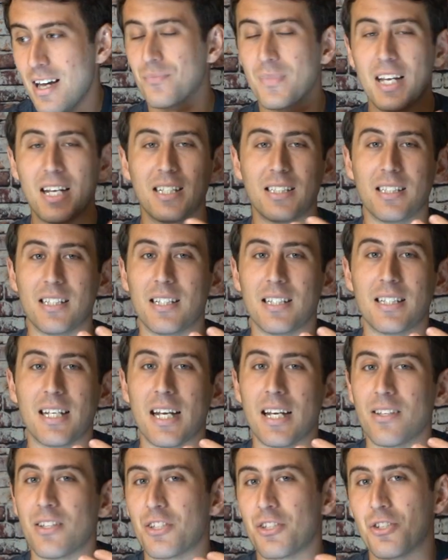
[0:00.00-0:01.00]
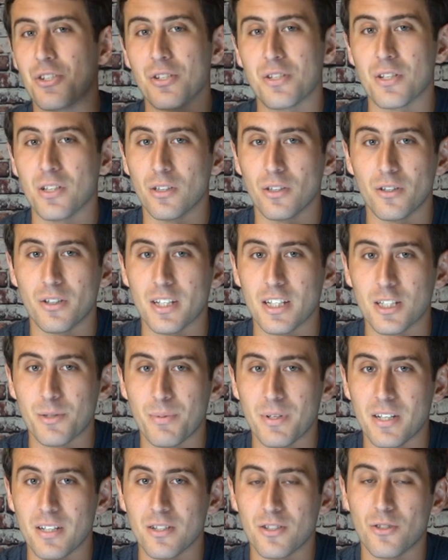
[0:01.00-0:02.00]
At the end of the day, this is just a learning
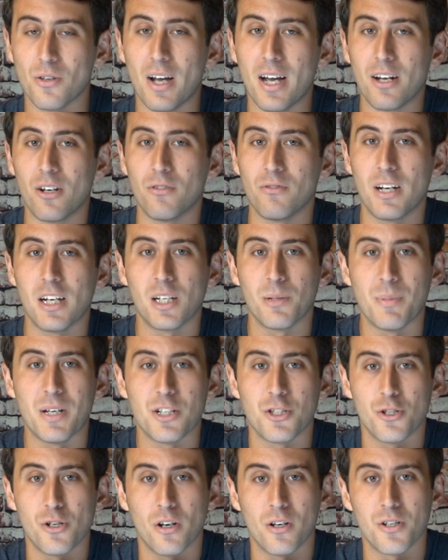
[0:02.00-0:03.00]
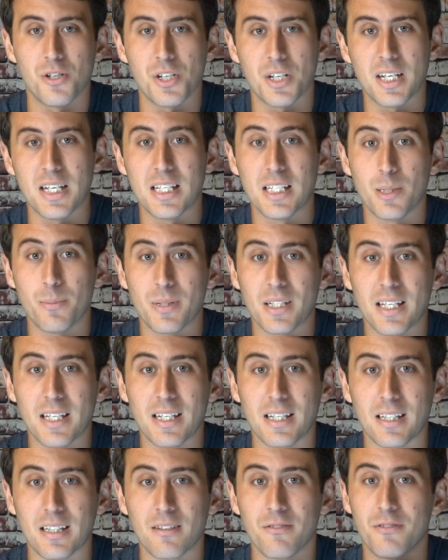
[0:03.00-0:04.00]
experience, so I don't recommend charging in the
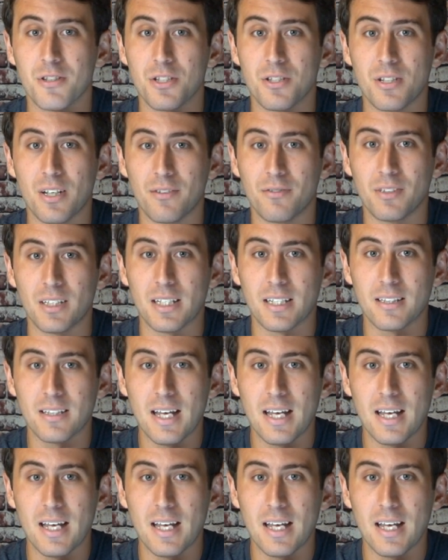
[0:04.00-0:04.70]
beginning for stuff like